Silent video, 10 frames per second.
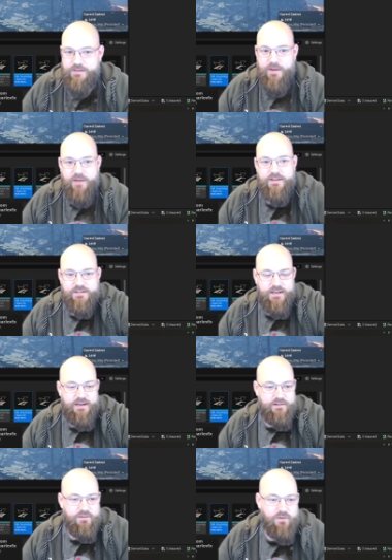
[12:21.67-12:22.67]
about this
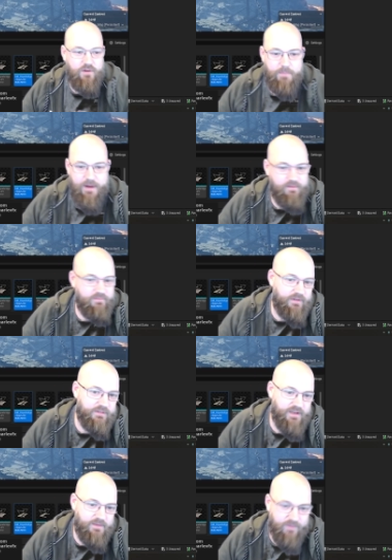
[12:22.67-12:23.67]
scene or about
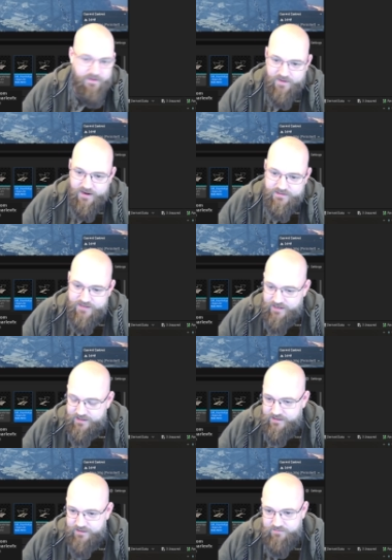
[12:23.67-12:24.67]
real-time VFX,
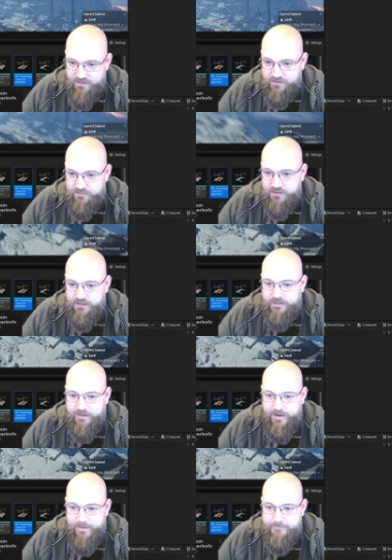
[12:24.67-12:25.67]
anything in Unreal,
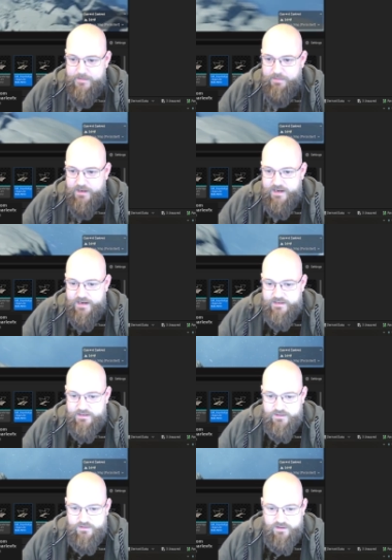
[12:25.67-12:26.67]
please
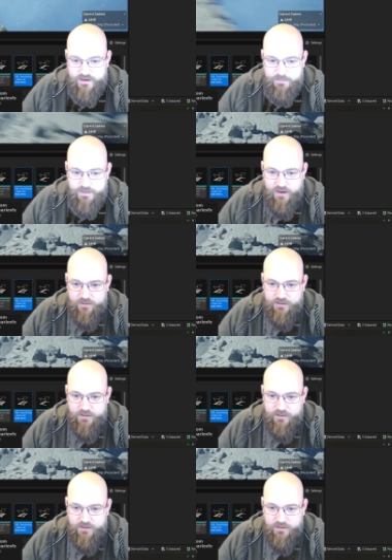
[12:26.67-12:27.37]
do let me know.